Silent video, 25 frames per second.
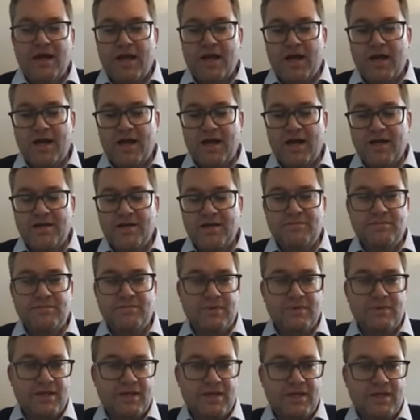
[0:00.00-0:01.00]
And
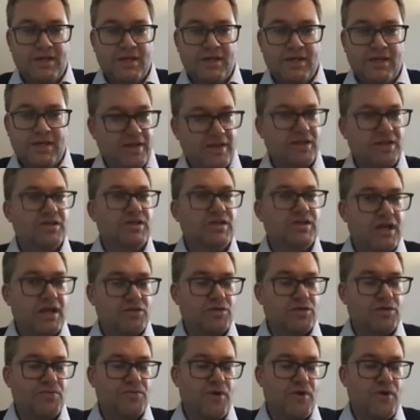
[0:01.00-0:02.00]
then you start
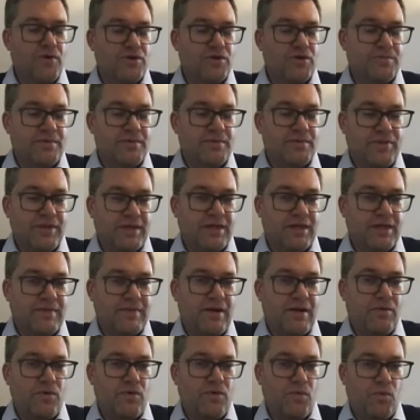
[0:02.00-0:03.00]
to approach them and think
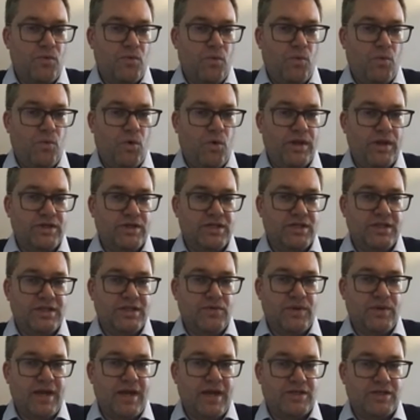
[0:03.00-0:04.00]
about, well, what is it that
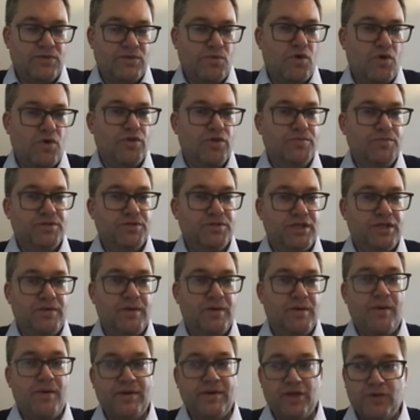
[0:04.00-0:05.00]
we actually want them to do?
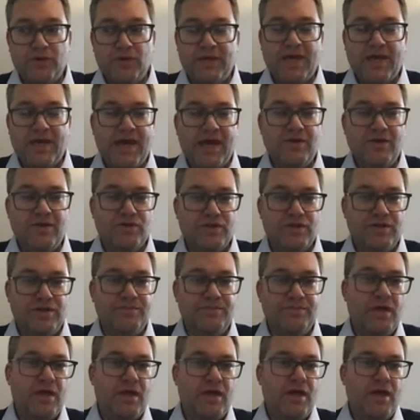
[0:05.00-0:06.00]
How are we going to engage with
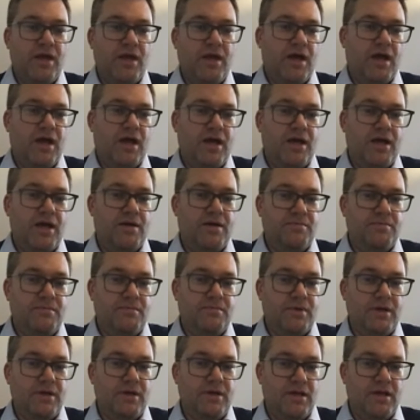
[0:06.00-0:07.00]
them?
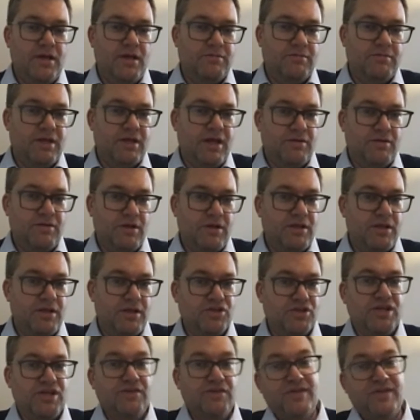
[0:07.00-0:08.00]
And
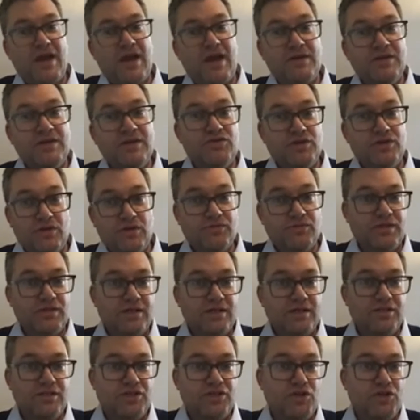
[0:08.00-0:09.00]
see if they're interested.
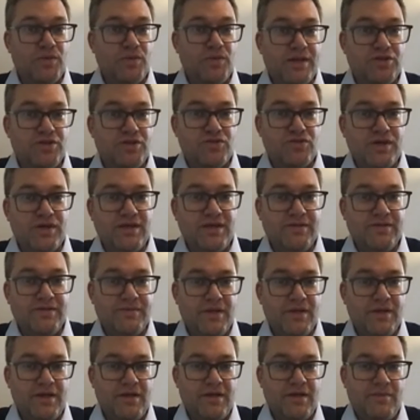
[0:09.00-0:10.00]
Obviously, it's a two-way street
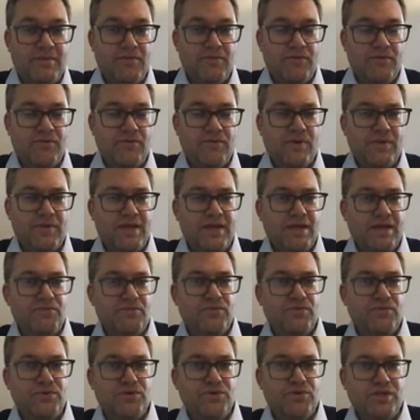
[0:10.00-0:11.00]
of whether the
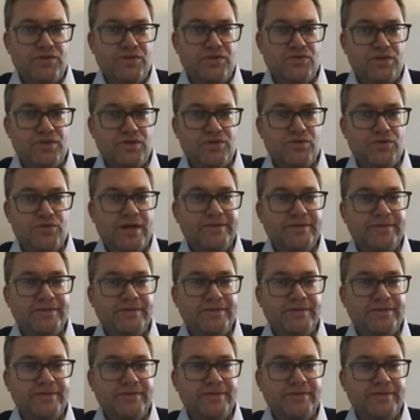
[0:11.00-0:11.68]
influencer's interested as well.